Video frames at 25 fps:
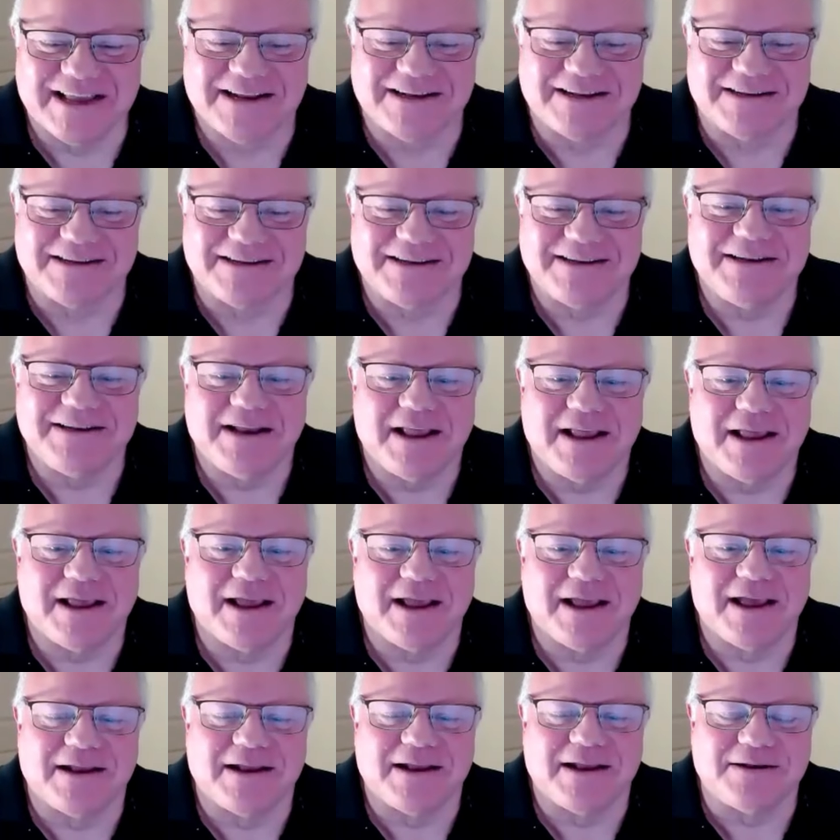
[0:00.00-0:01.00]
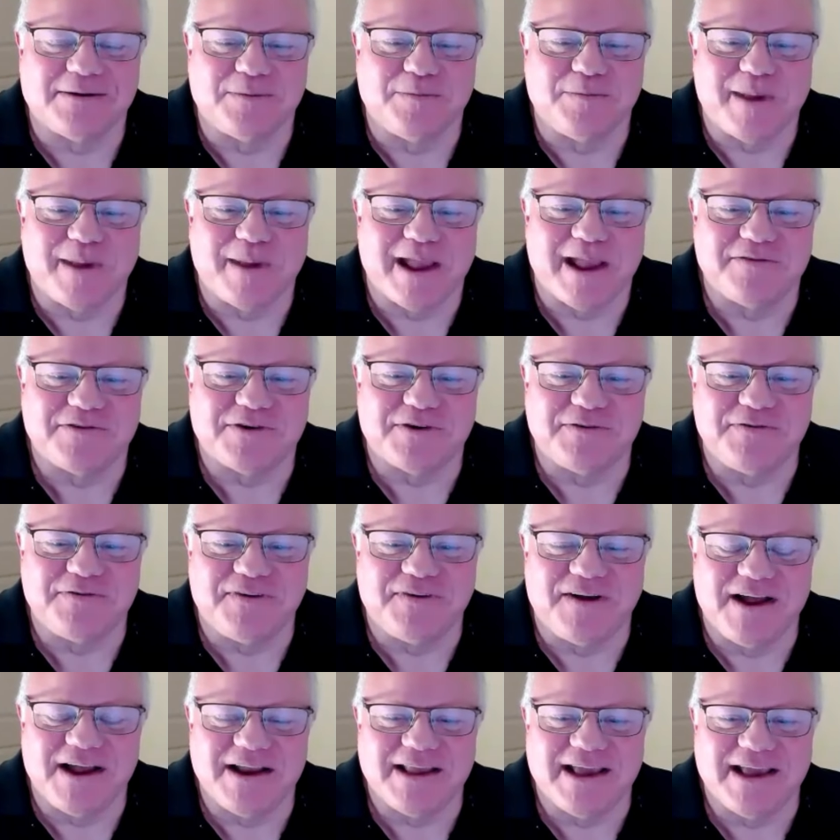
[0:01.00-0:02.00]
and behavioral
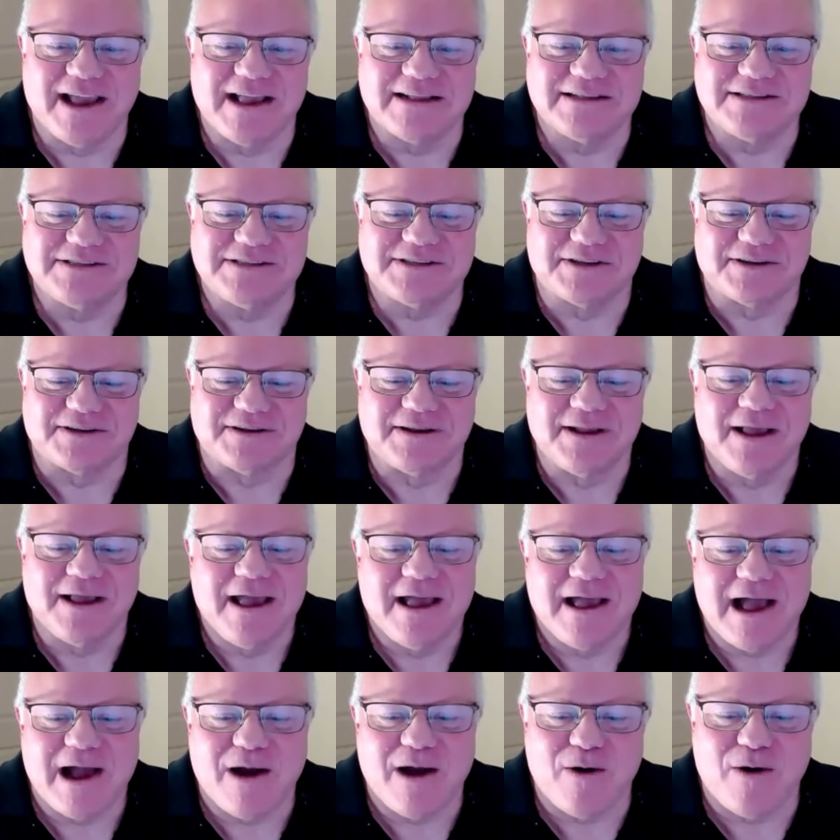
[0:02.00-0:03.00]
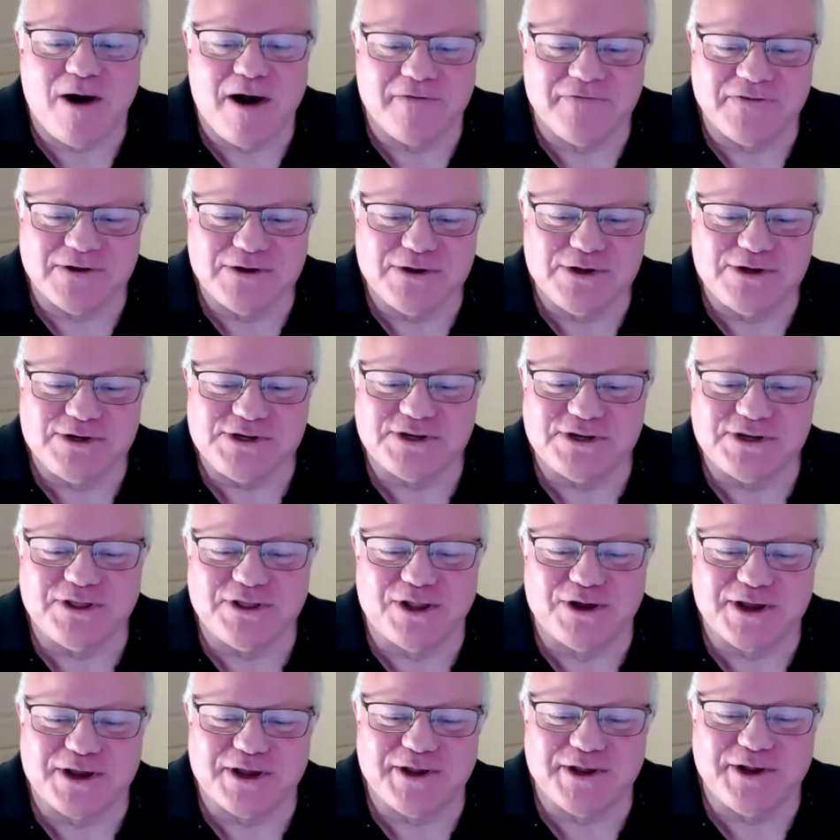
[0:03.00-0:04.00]
finance and how often you should
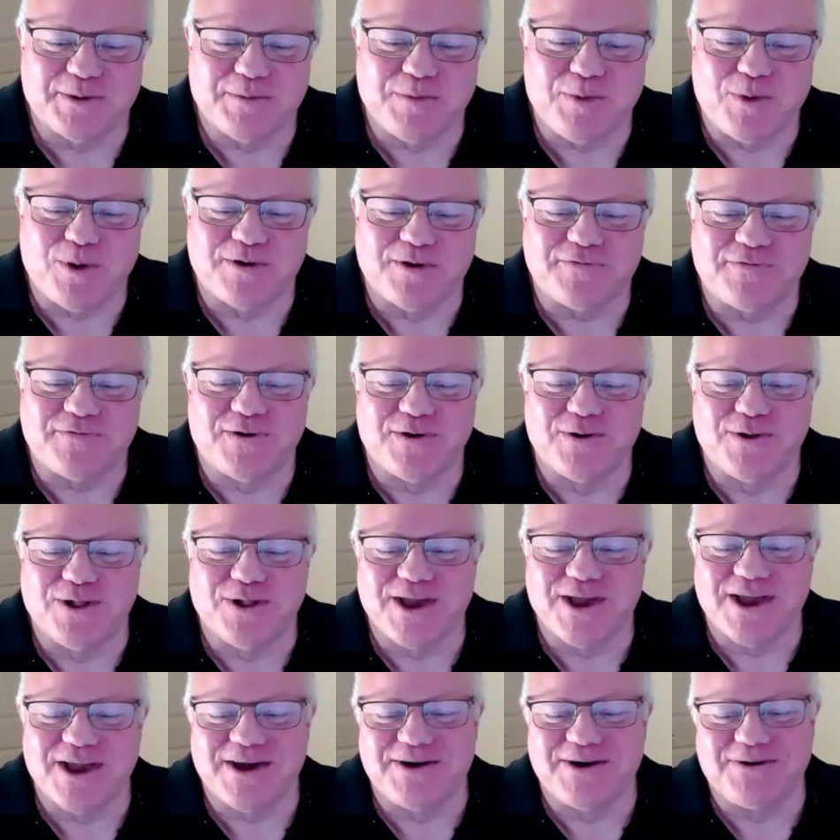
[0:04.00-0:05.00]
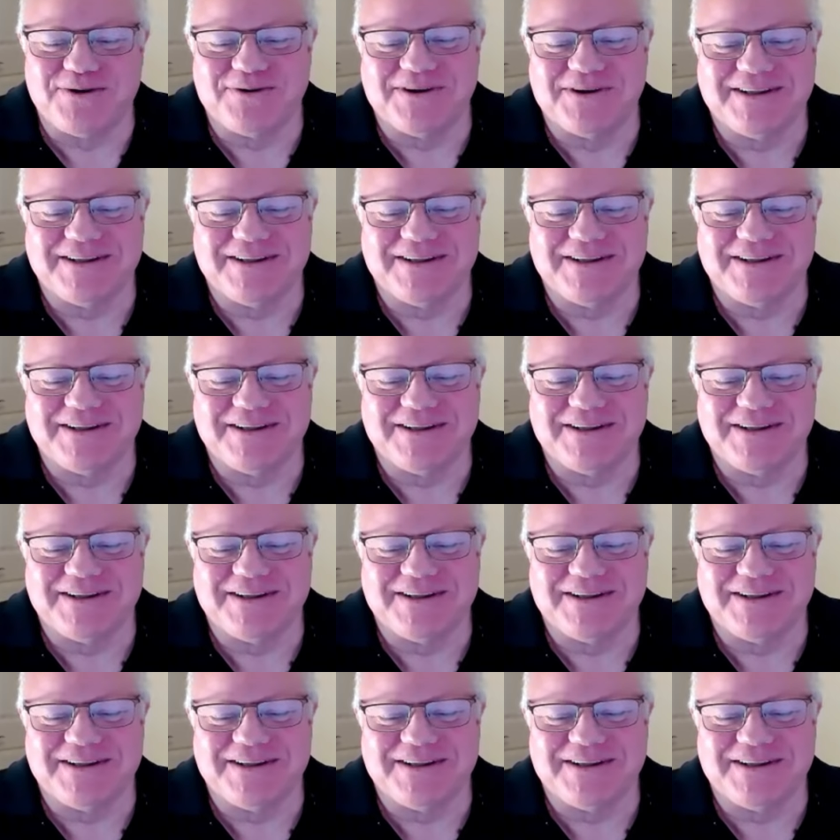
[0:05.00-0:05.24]
look at your portfolio?